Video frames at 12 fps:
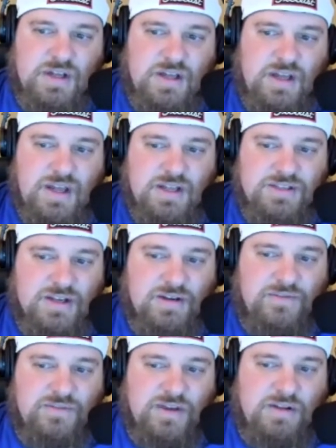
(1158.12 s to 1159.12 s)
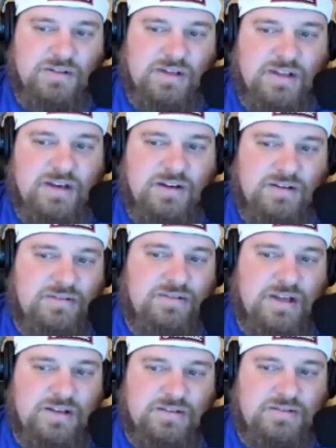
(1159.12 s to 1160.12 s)
And so if you go look at there,
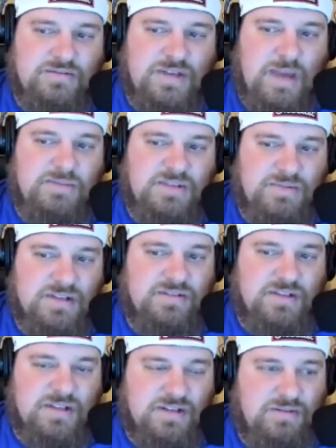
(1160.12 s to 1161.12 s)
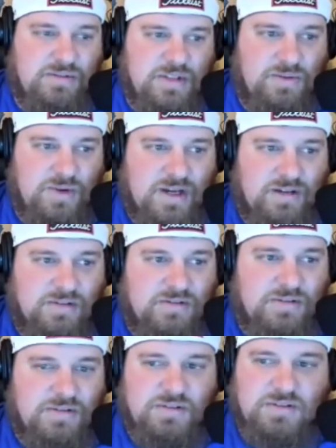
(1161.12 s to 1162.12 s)
like Cam Smith did well.
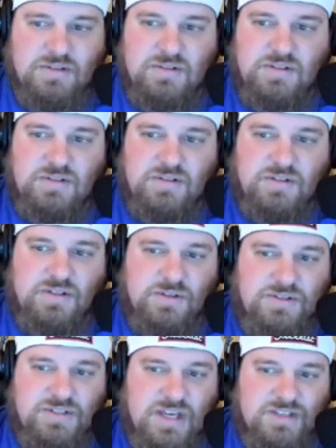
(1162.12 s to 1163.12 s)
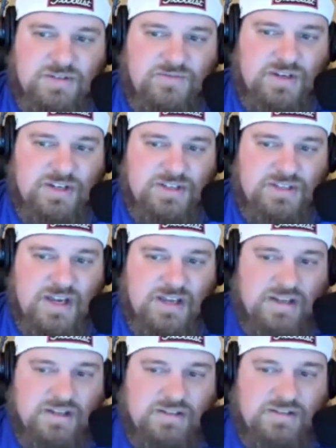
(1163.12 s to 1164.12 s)
Oosthuizen finished
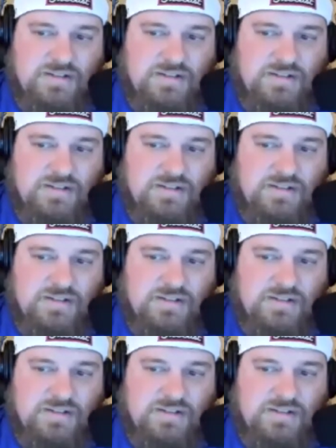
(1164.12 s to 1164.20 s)
second.